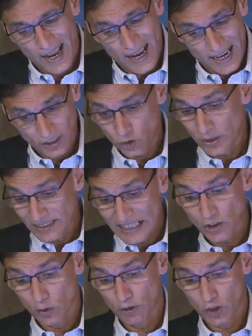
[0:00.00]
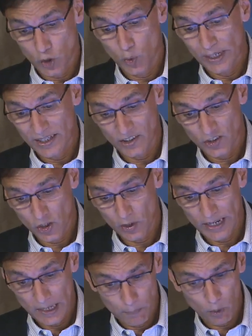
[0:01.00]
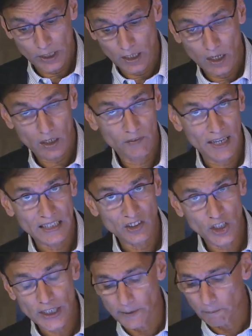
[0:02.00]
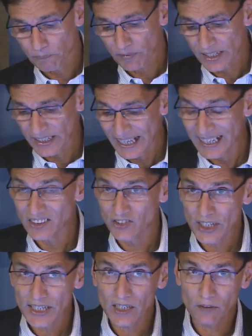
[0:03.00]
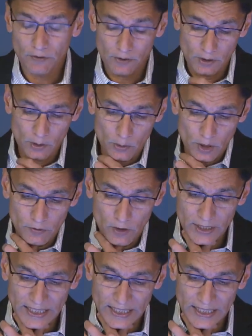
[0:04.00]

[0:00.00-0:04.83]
And so essentially what you're doing is you're importing a lot of LNG. And LNG, if you, if you look at